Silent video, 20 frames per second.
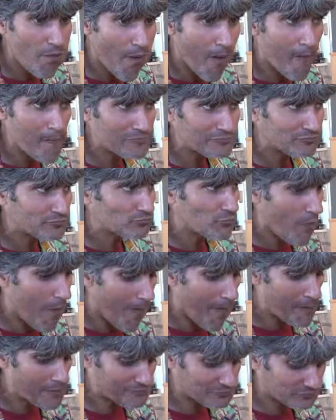Is it good?
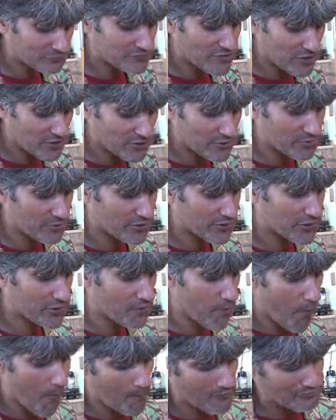It's pretty
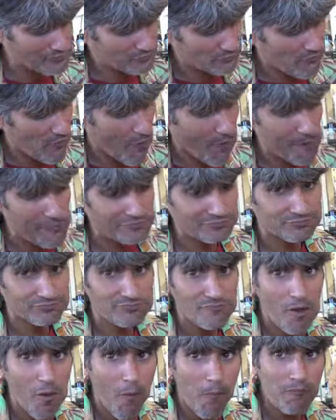good.
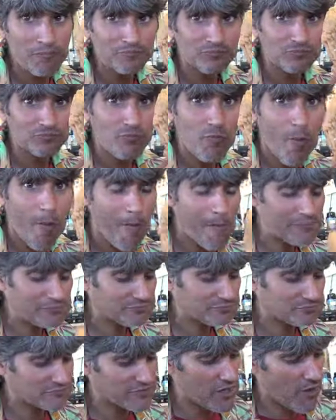Really?
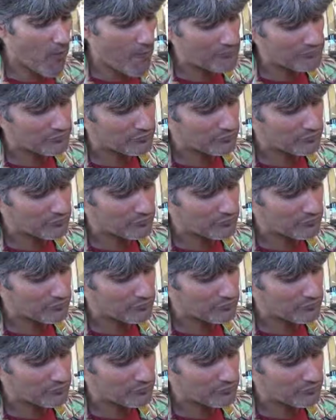Yeah.